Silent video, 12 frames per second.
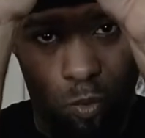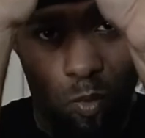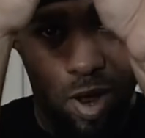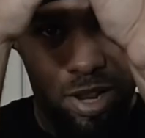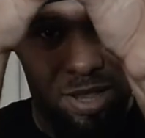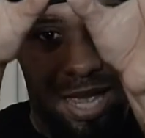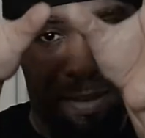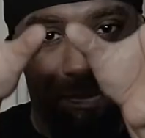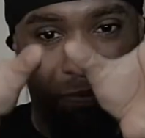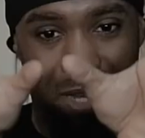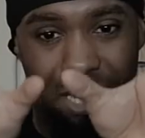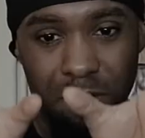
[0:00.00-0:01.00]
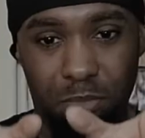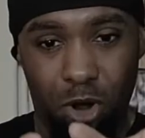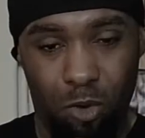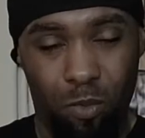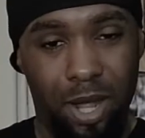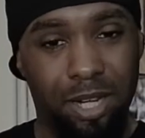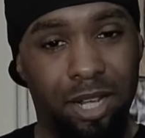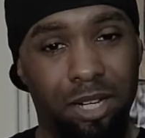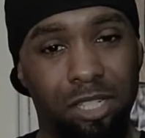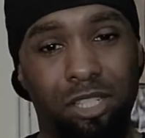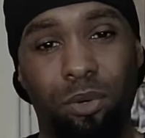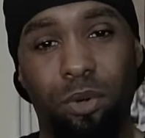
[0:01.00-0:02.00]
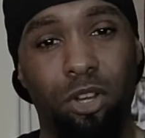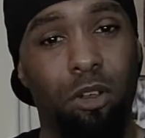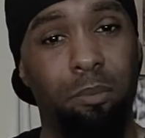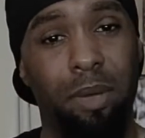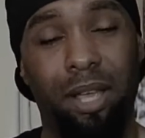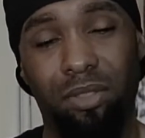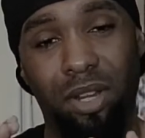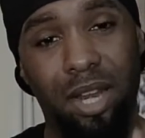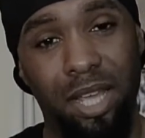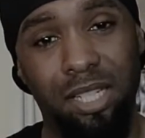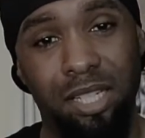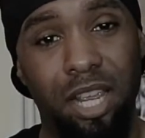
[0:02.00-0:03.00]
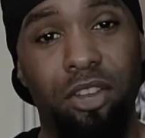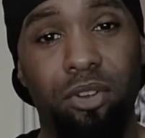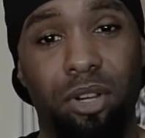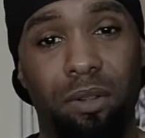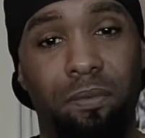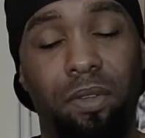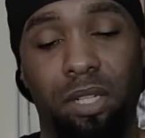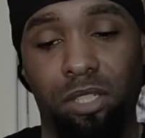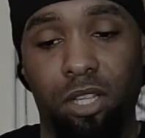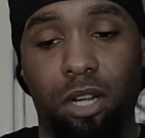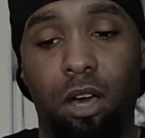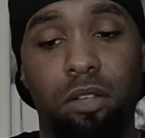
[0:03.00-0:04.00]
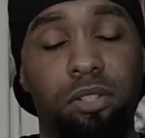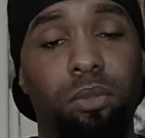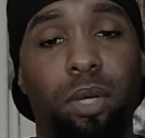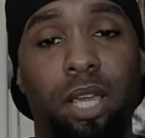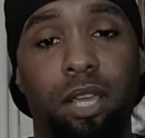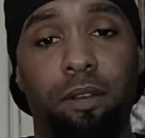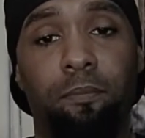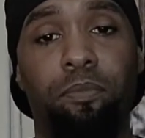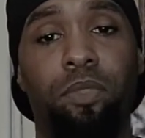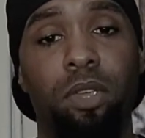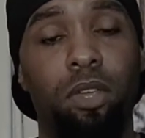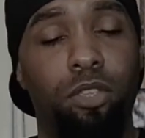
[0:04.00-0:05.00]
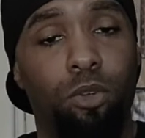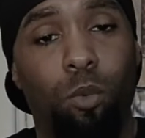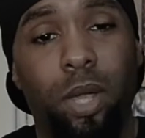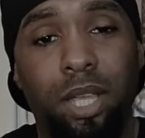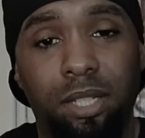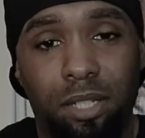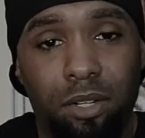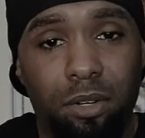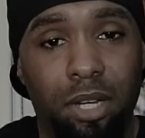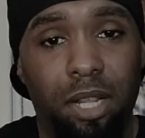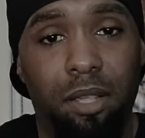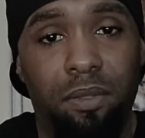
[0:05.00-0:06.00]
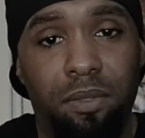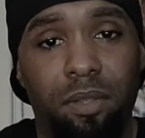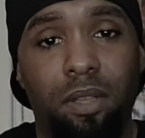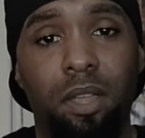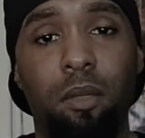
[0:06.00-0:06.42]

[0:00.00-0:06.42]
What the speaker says: Right, that meaty part right down the center of your back. The next day you're gonna feel it's gonna also hit your wings underneath.